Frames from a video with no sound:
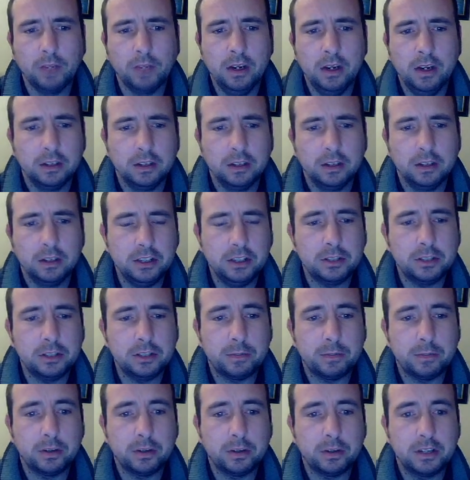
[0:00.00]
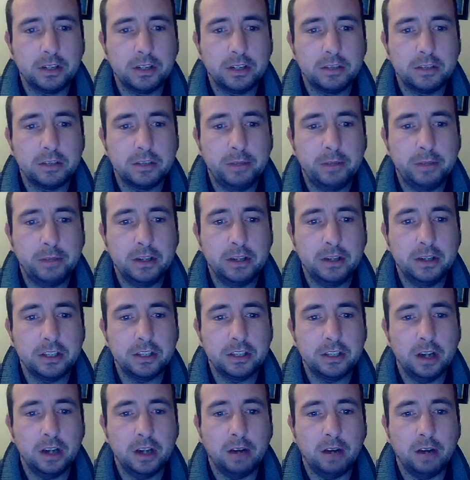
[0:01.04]
This predictability
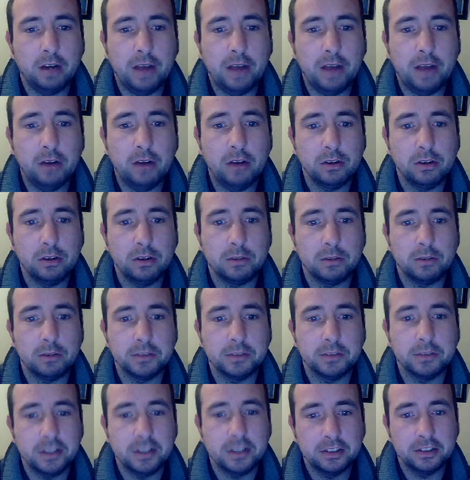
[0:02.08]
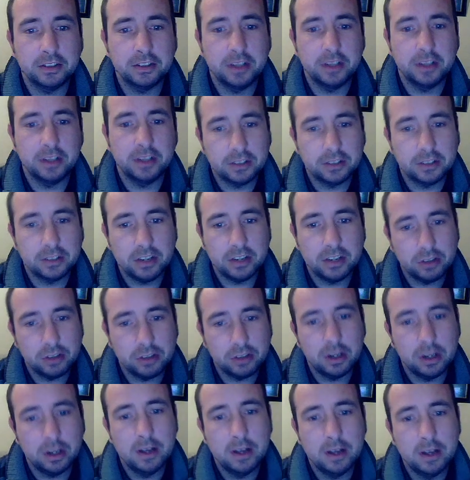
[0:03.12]
of outcomes is an essential
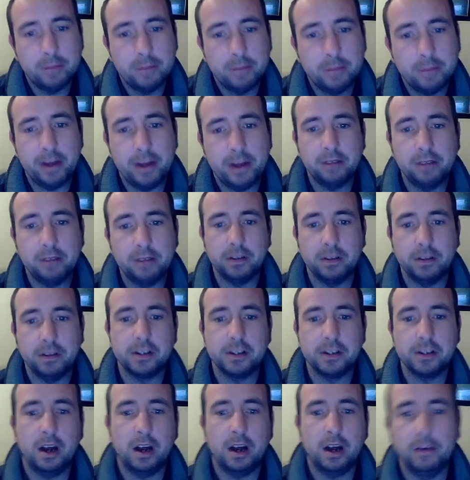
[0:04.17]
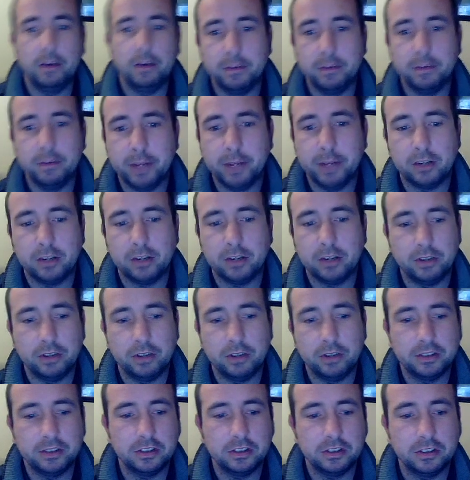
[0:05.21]
benefit of the Bitcoin
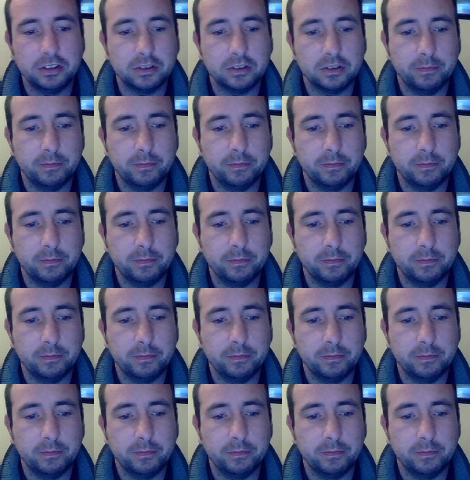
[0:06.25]
system.